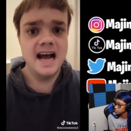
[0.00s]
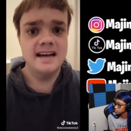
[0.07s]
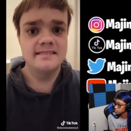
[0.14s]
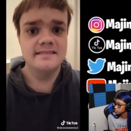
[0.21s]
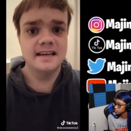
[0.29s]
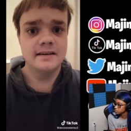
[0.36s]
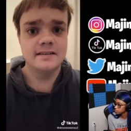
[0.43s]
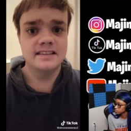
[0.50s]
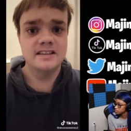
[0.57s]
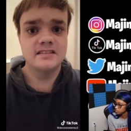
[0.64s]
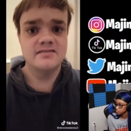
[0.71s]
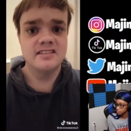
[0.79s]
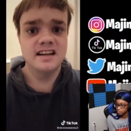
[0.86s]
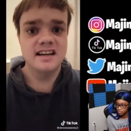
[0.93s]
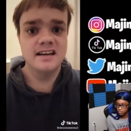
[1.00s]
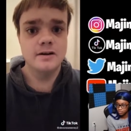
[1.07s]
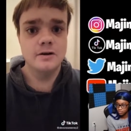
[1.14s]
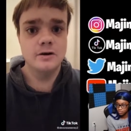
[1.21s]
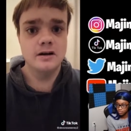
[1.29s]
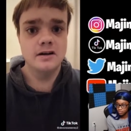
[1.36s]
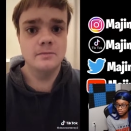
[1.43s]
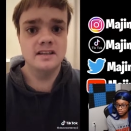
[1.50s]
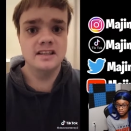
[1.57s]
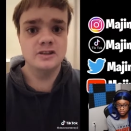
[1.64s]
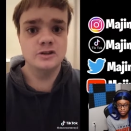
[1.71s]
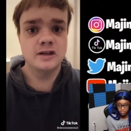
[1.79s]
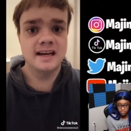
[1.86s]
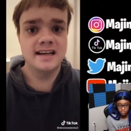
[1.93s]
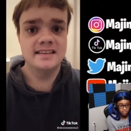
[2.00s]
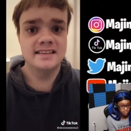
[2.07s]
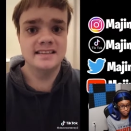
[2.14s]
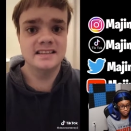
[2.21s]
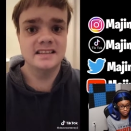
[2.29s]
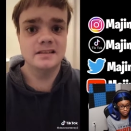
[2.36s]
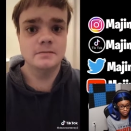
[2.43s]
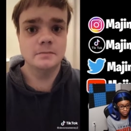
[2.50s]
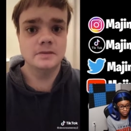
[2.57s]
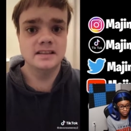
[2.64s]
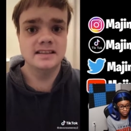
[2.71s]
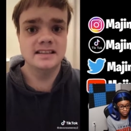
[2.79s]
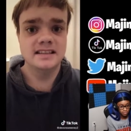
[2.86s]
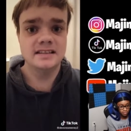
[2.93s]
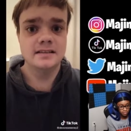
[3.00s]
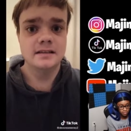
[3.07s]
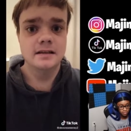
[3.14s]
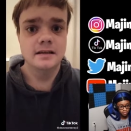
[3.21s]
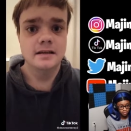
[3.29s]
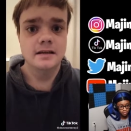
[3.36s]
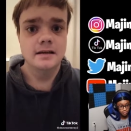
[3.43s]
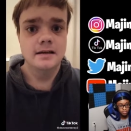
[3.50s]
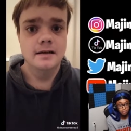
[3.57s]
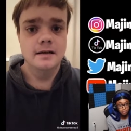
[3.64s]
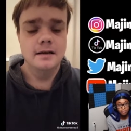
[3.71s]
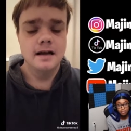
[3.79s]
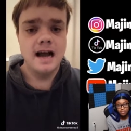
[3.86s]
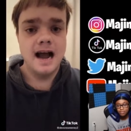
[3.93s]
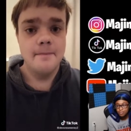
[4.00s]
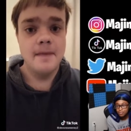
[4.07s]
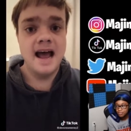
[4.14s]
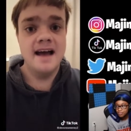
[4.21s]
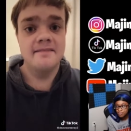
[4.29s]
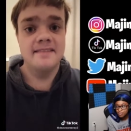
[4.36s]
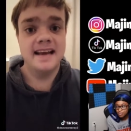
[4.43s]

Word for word: in the background. It's so annoying when you're trying to listen to music. I'm